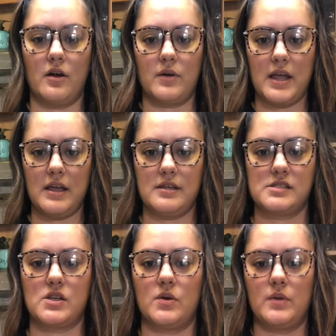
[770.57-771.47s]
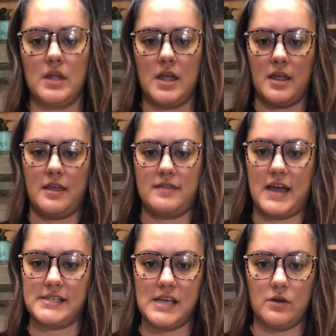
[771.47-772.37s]
Okay, so
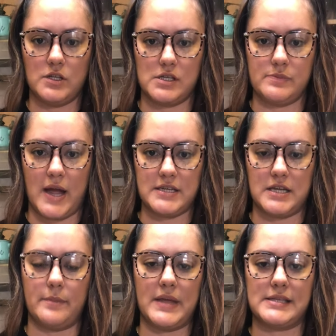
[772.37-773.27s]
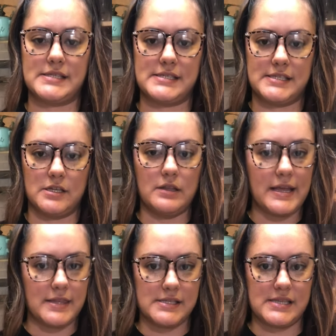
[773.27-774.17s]
that's how it looks packed up. It's still
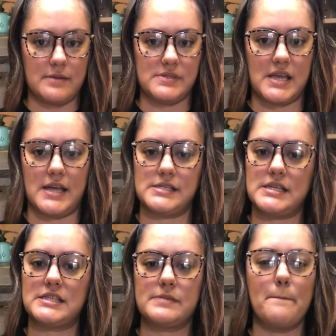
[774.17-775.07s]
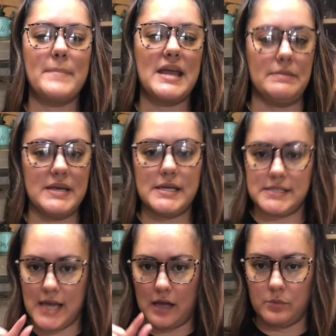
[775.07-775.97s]
like the same size. It's maybe a
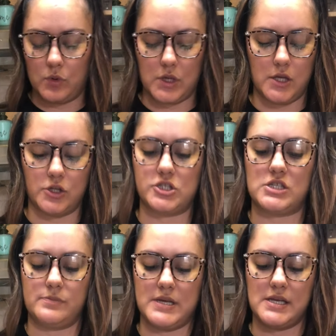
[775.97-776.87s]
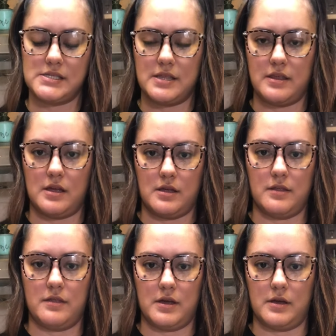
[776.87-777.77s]
tad bulkier just because of the,
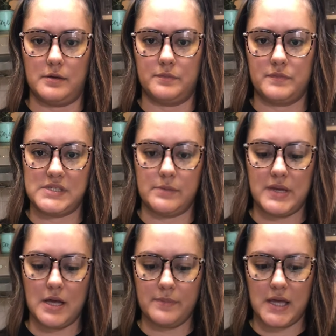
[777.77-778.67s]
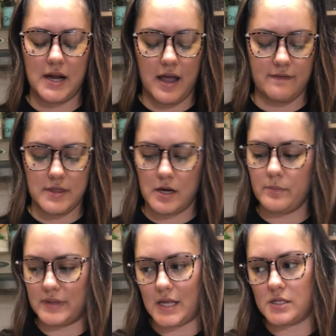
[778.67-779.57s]
the sippy cup that I have in there,
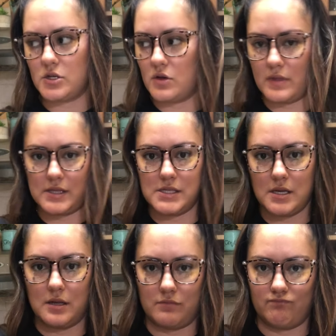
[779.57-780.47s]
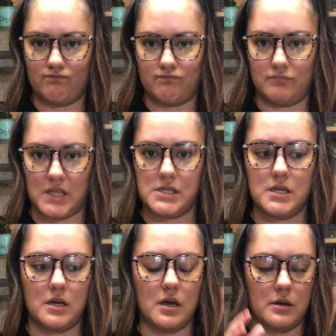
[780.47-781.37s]
but that, you know, that's like a, that's
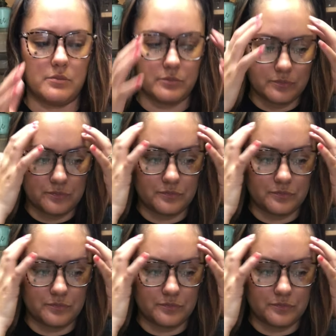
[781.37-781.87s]
like a um,